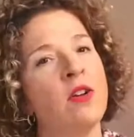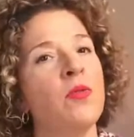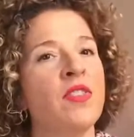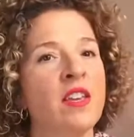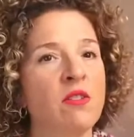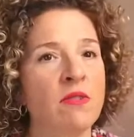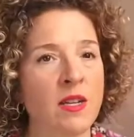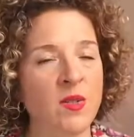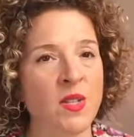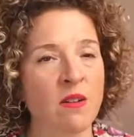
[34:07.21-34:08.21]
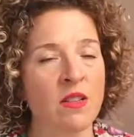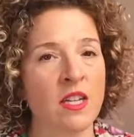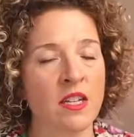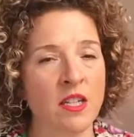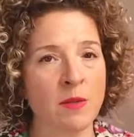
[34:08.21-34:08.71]
don't think you
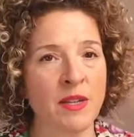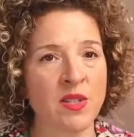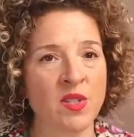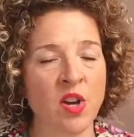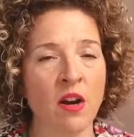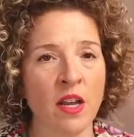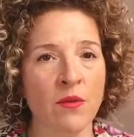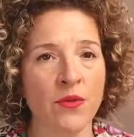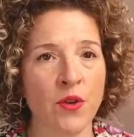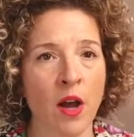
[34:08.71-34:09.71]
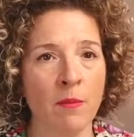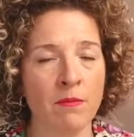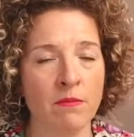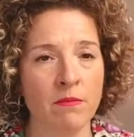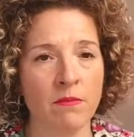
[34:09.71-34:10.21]
necessarily need to be starting
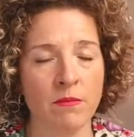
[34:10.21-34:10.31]
from,